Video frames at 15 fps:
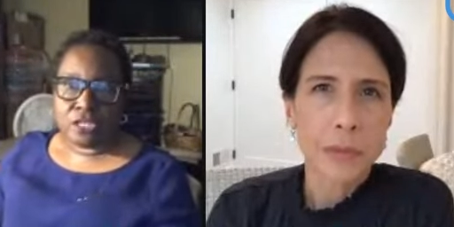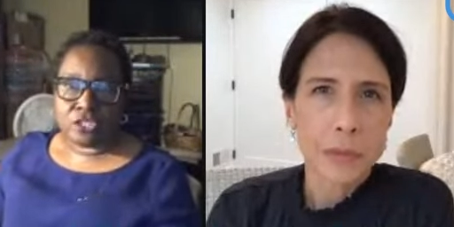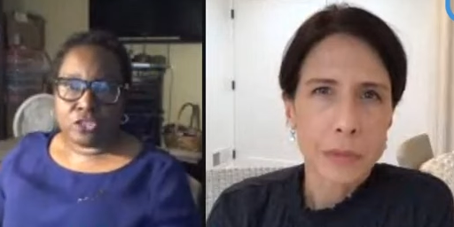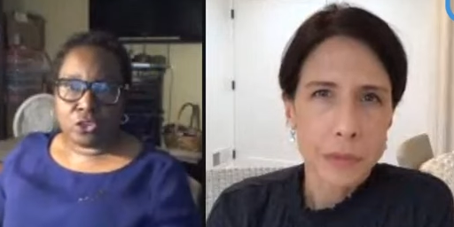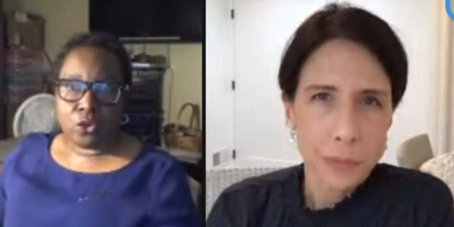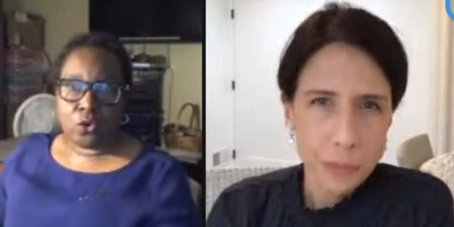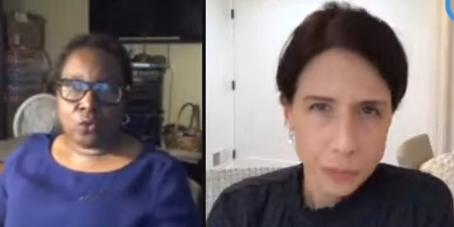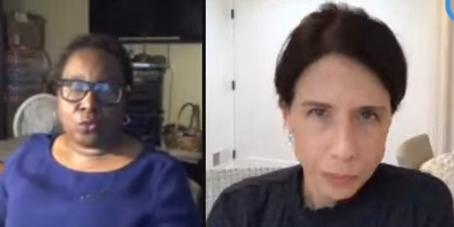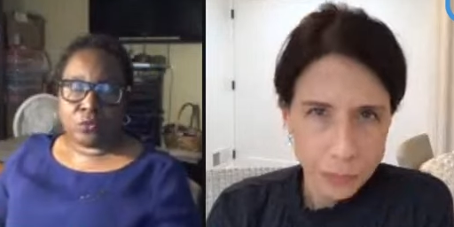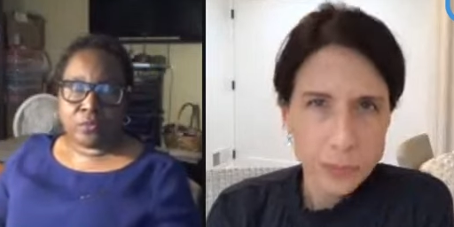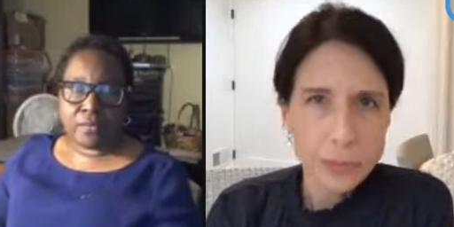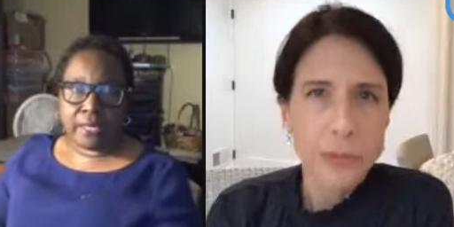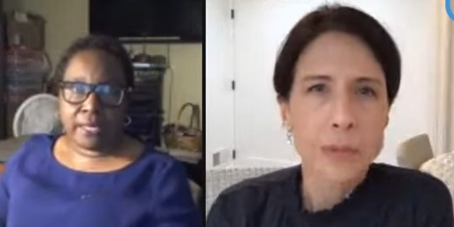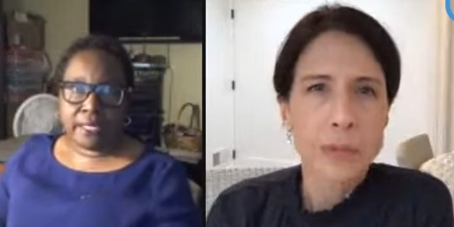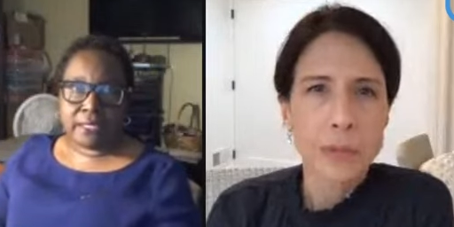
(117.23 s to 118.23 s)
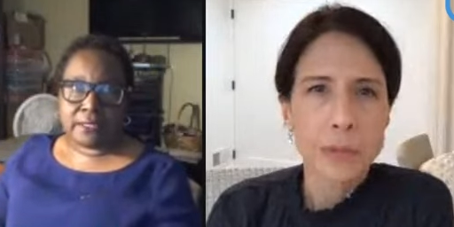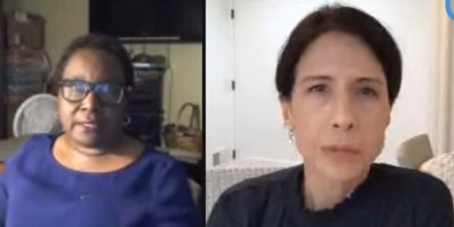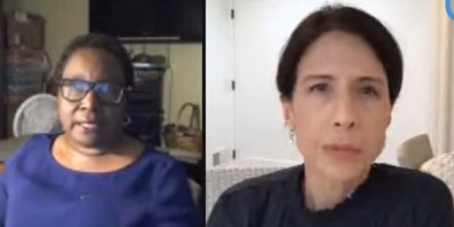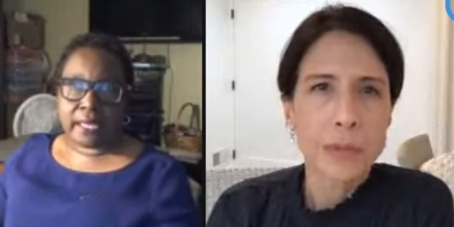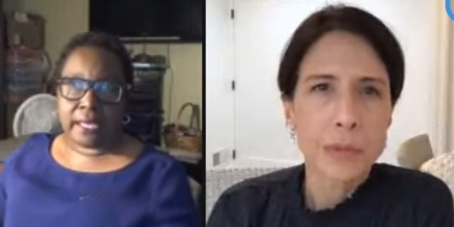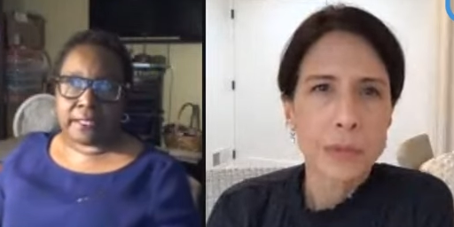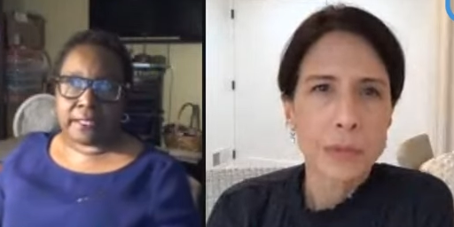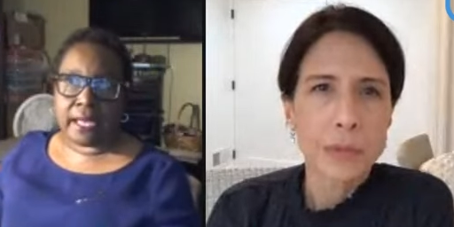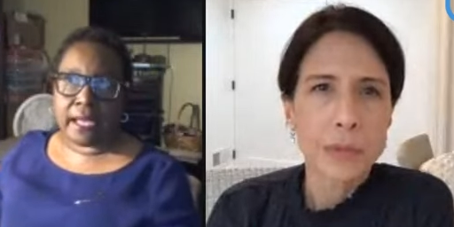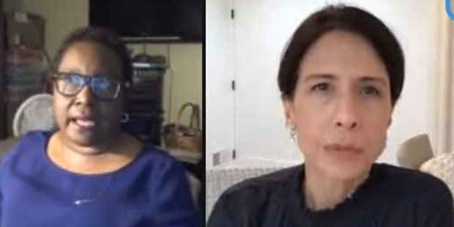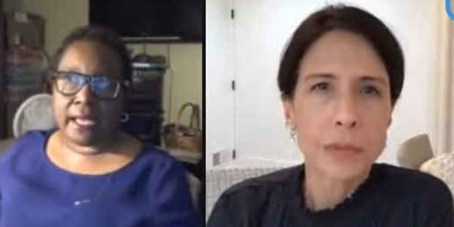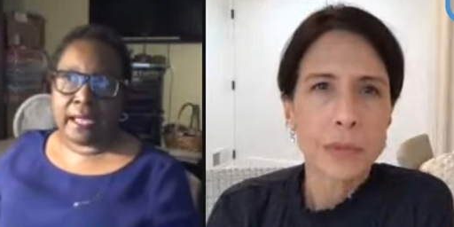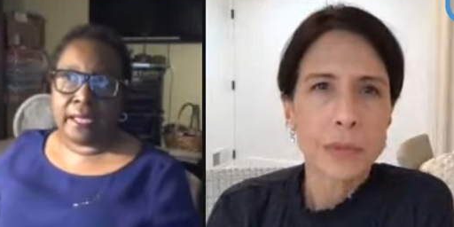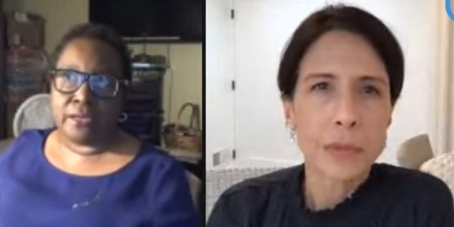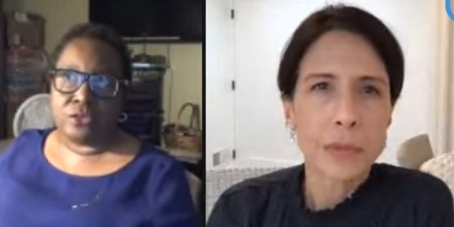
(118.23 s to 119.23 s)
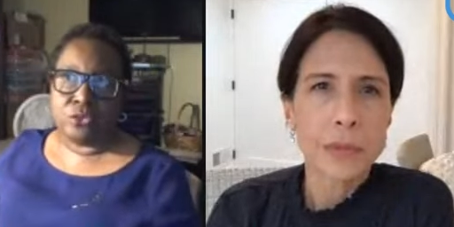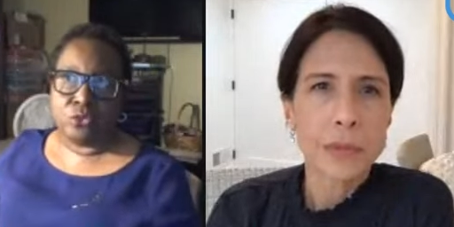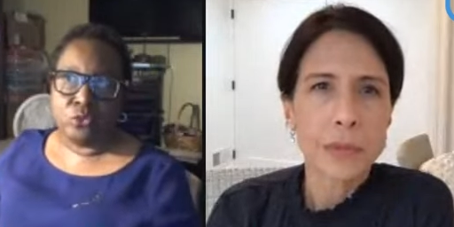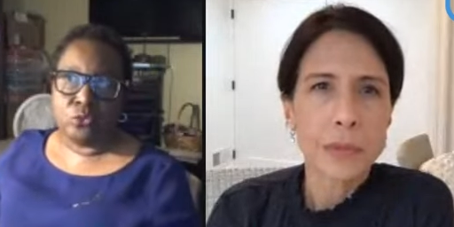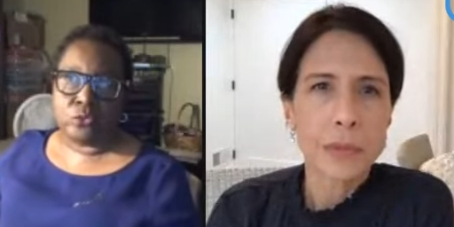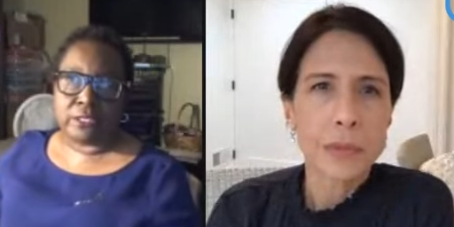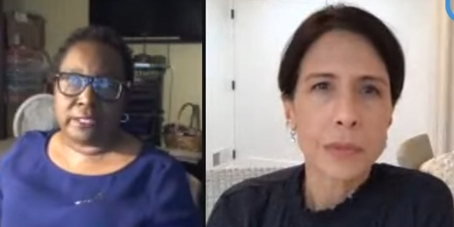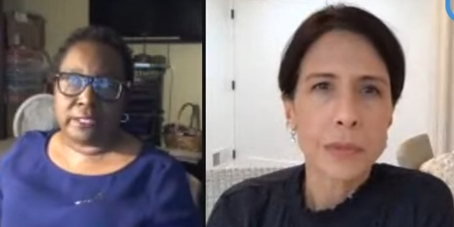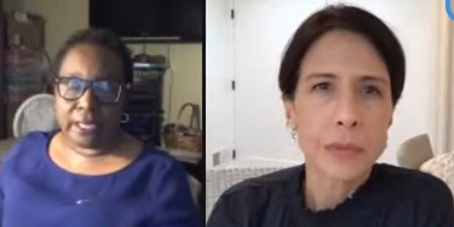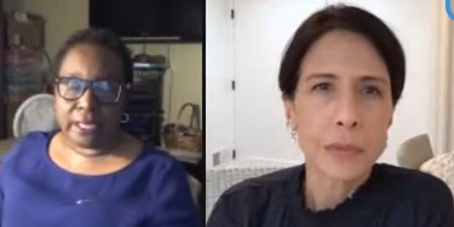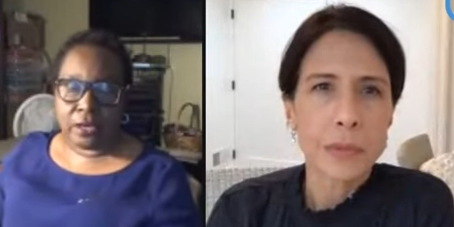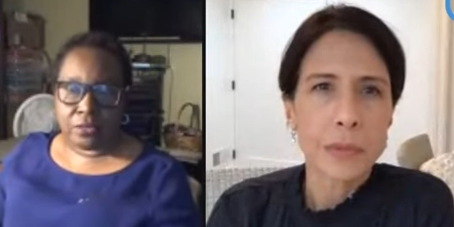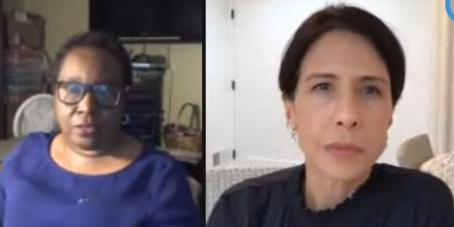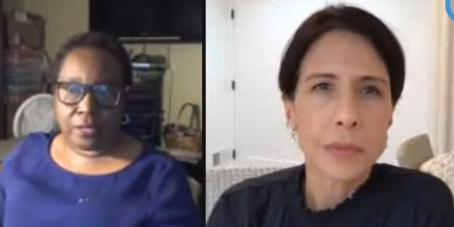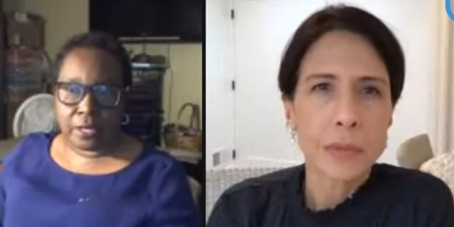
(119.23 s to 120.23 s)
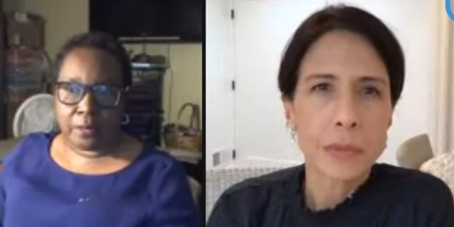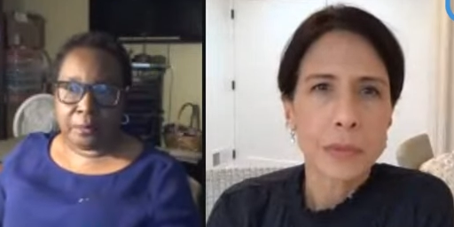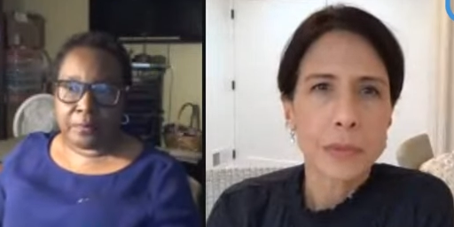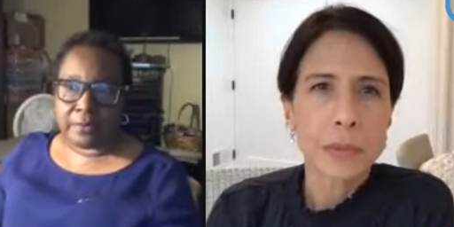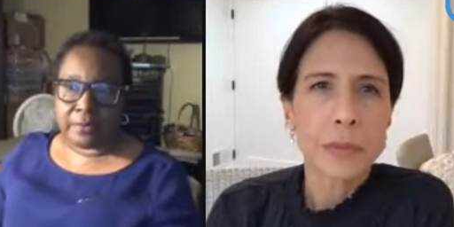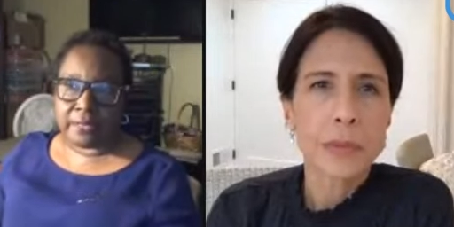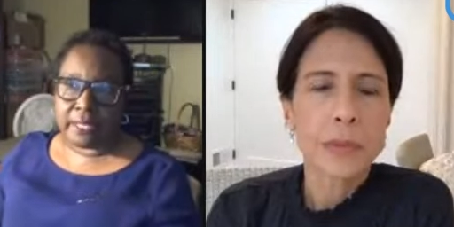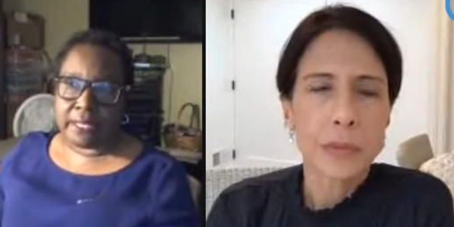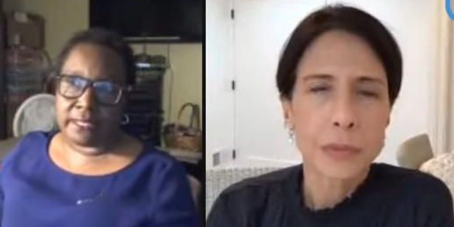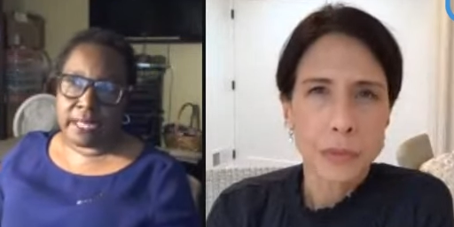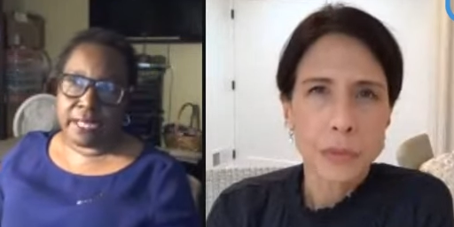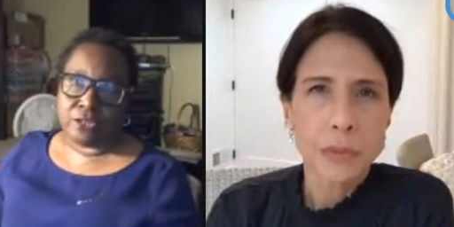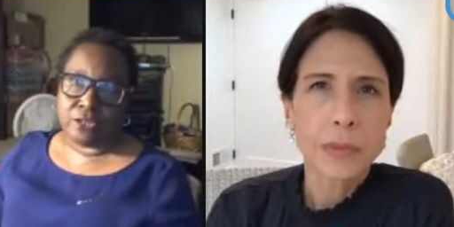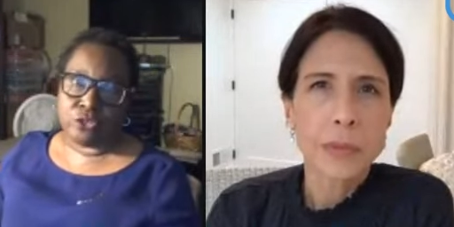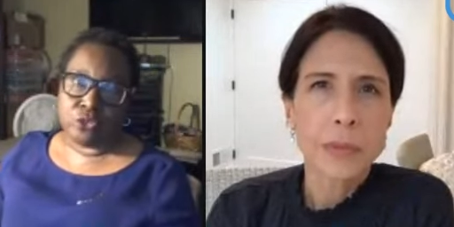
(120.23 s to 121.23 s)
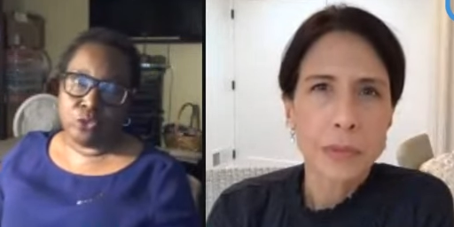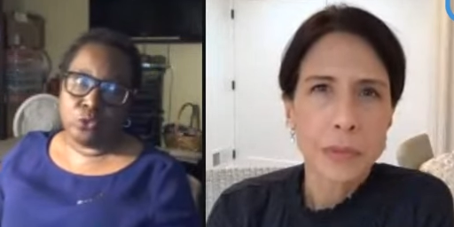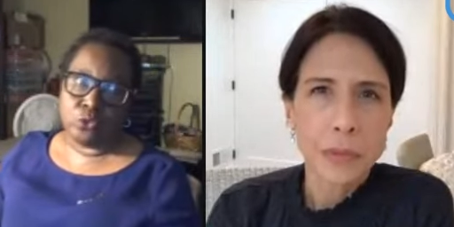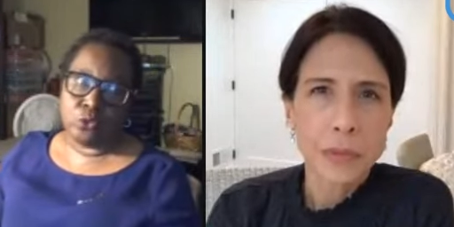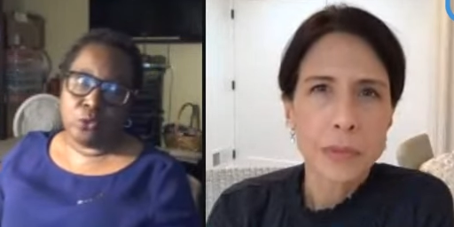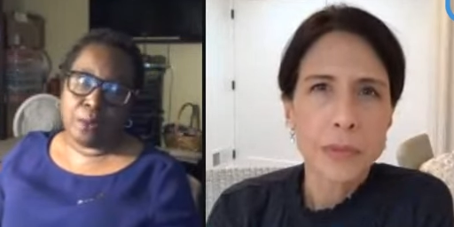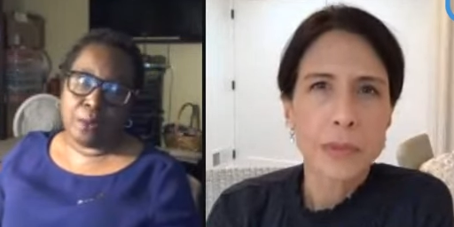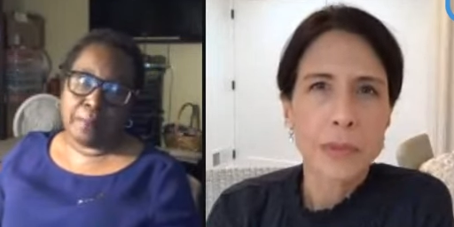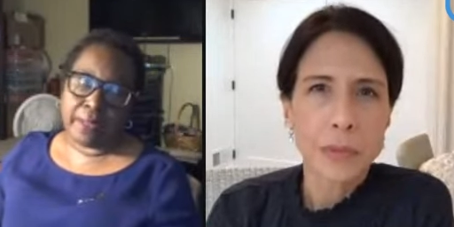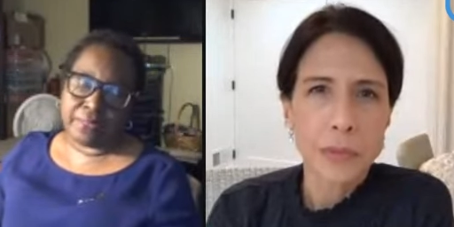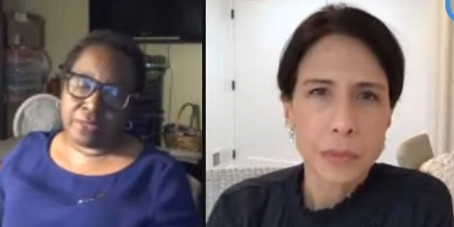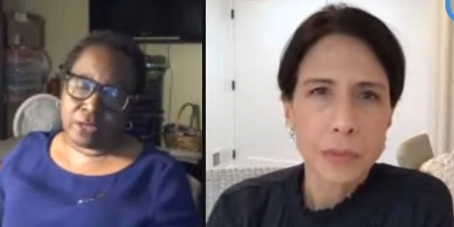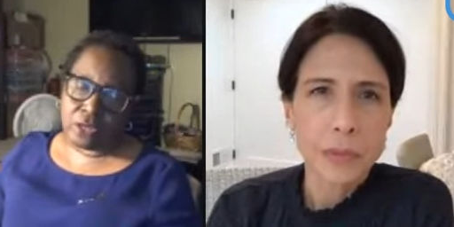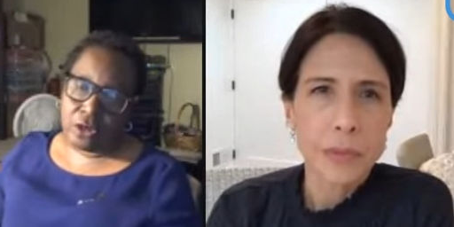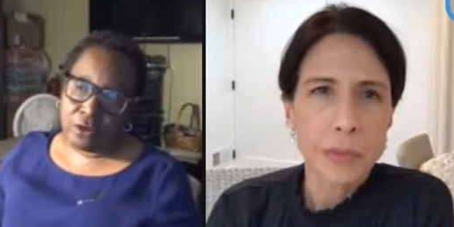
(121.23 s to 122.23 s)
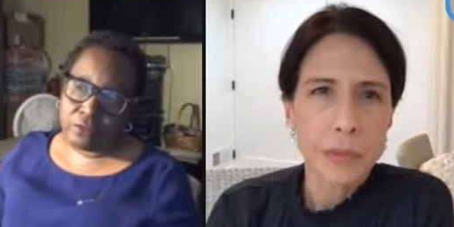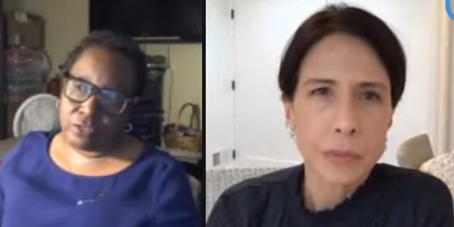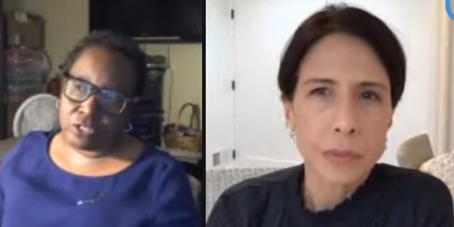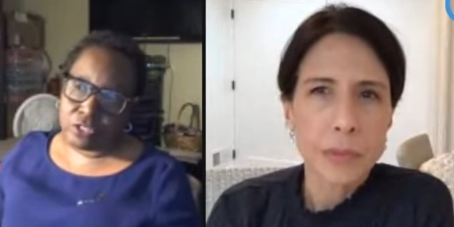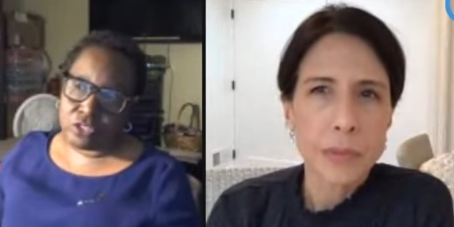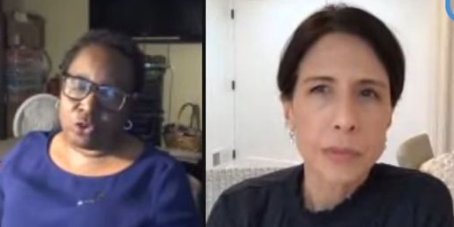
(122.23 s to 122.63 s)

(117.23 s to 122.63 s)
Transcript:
Speaker 1: So things that I knew to tell them, things I knew about their coverages